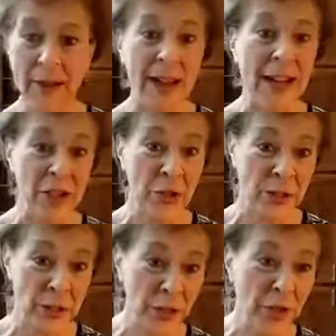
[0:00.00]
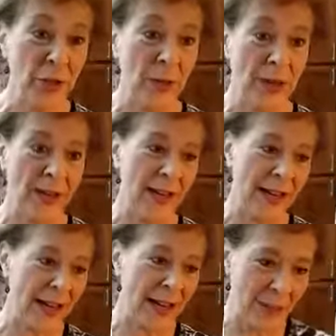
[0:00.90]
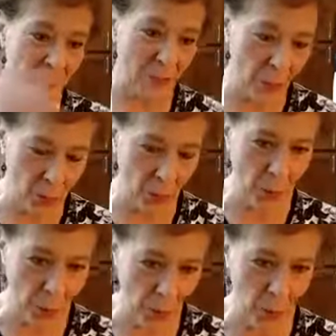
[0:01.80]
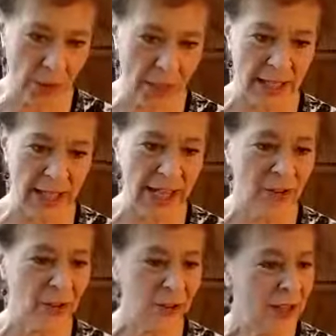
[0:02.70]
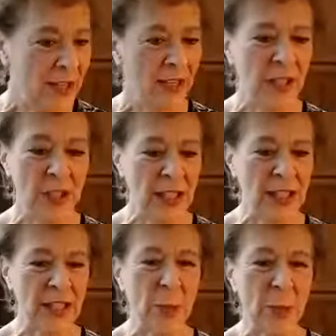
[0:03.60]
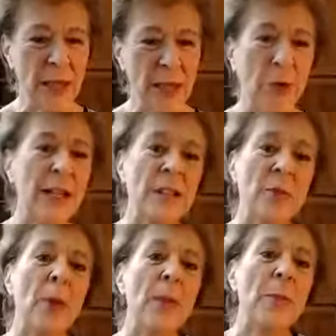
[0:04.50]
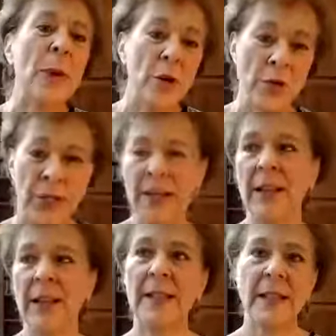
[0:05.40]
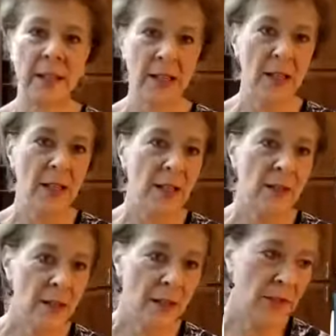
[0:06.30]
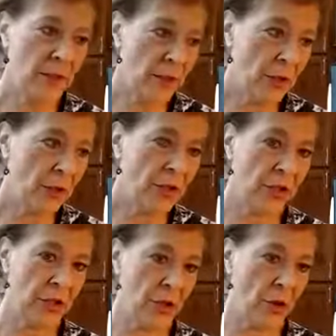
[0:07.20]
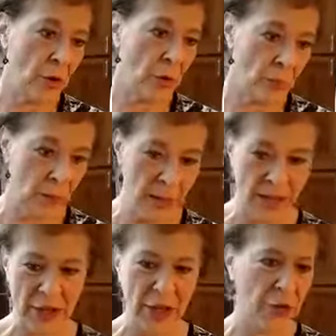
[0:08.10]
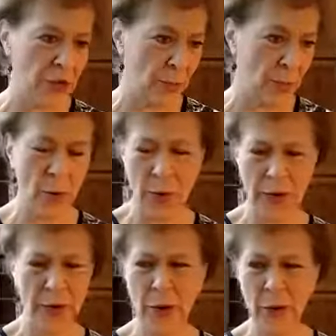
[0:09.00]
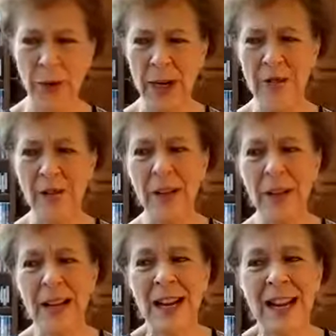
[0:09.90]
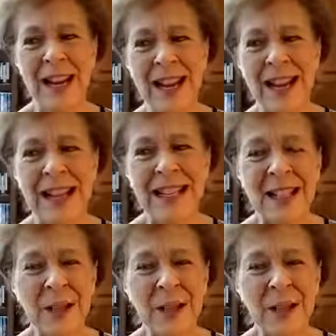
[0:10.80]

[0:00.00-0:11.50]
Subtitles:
I can do it too, and they kind of work together, because you see so many, or it's repost this, and you know, to show that you support it, or whatever. And